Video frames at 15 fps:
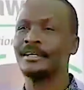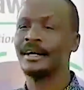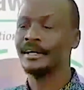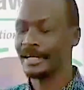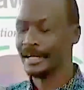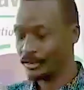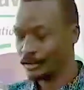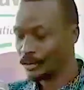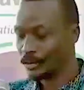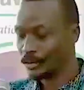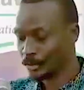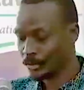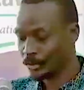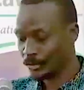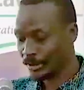And I don't
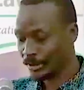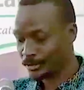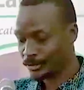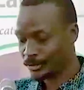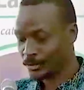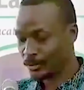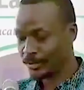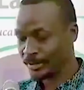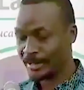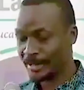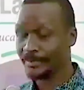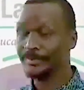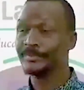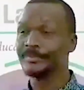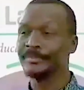know what to do with
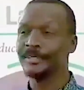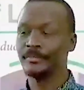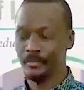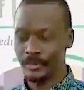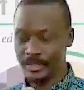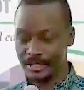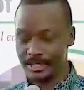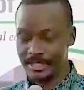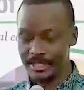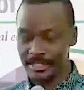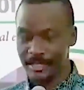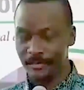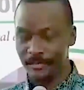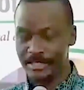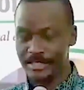them if we insisted,
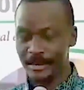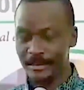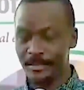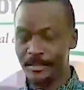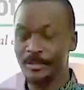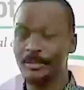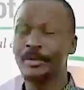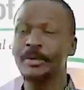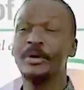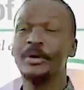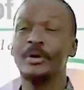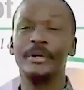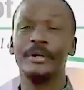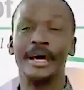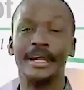for example,
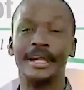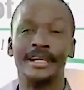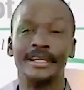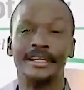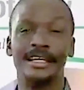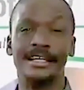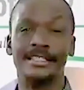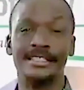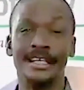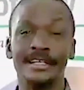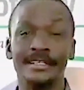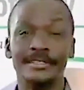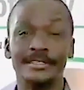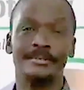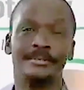on a religious
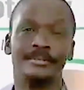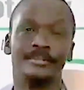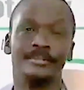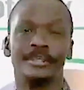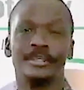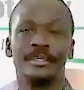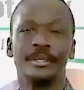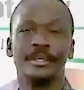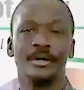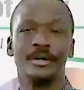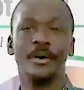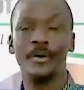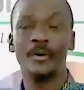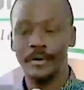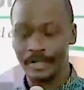state
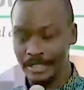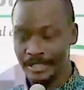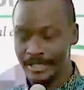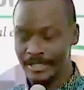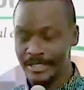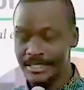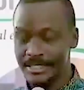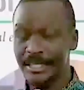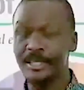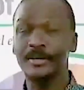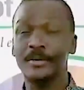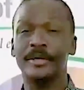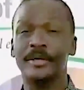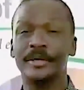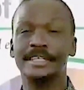or insisted
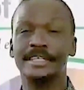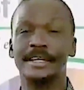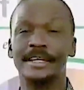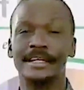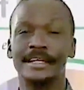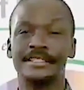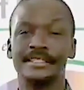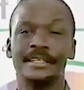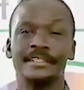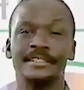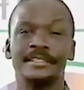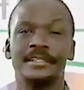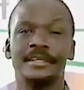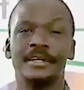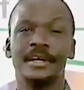on a secular
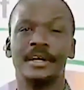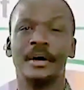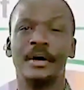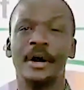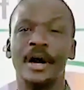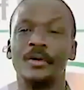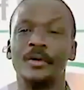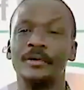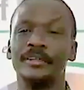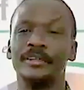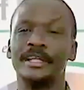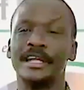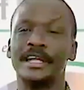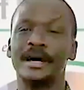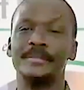state along the
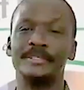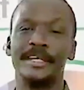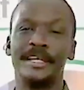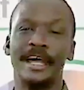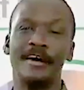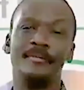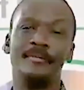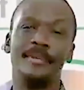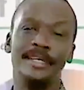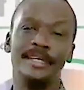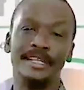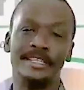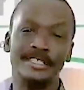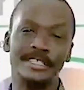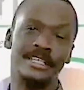terms that have been
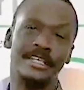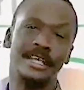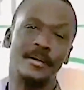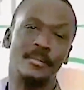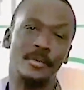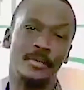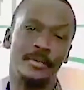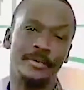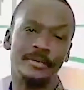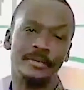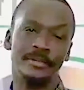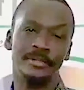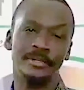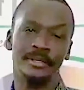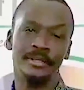insisted upon.
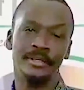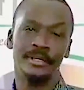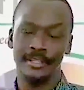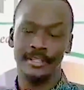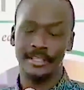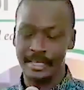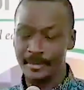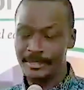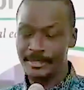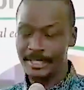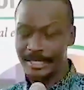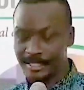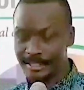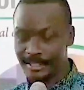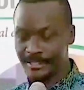And the terms are
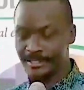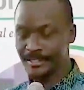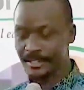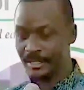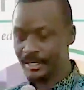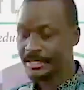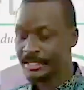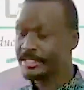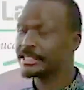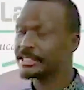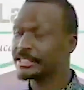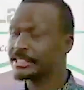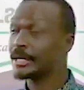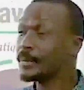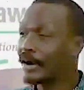these
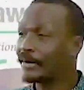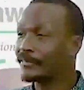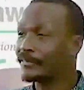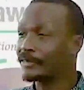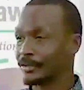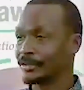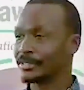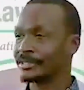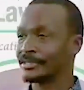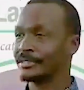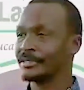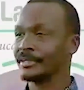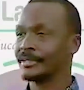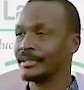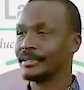some people have
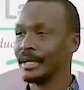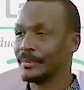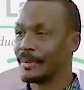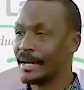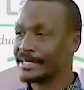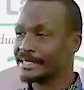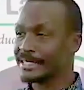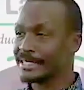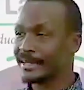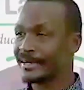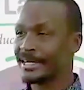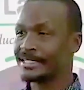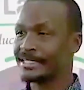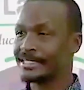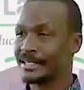thought that by a
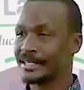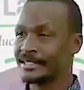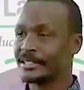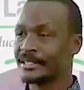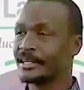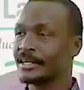secular state,